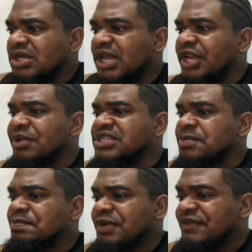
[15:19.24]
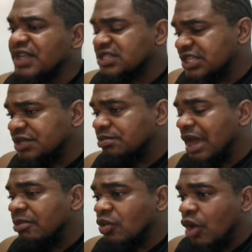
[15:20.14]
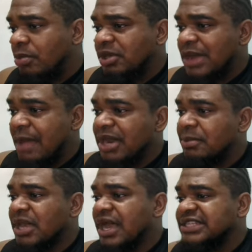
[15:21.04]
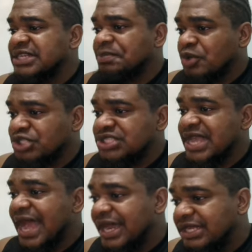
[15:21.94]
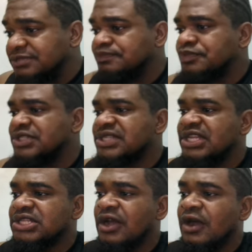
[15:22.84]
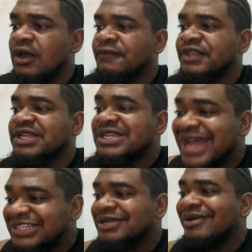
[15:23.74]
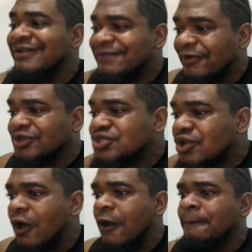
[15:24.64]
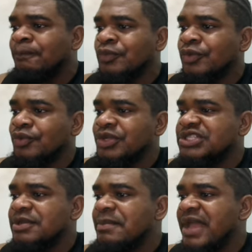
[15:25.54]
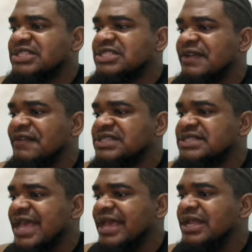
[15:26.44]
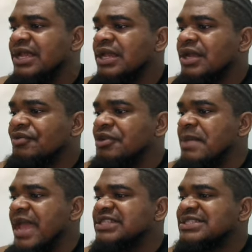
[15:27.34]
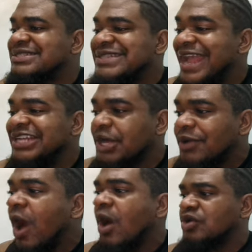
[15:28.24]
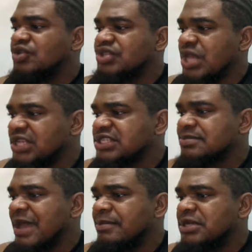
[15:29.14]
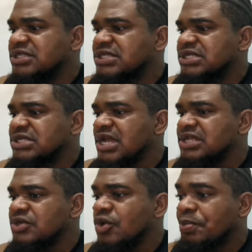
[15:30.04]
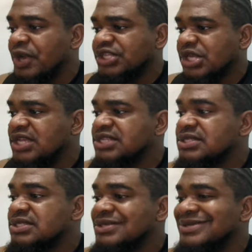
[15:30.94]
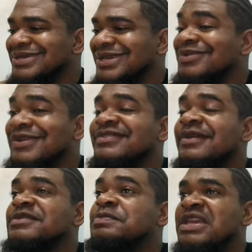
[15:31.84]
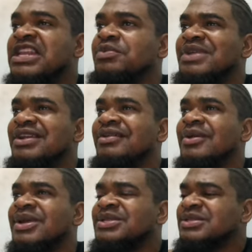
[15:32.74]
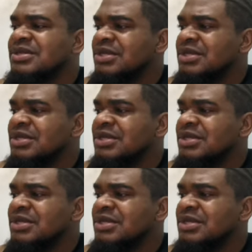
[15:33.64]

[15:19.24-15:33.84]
Anyways, the previously blah blah wobble blah blah blah as it approaches the island, the center of the category 4 storm, which the Met Service said remains dangerous. Yes, man, brothers and sisters, low pressure is with some spinning wind around it,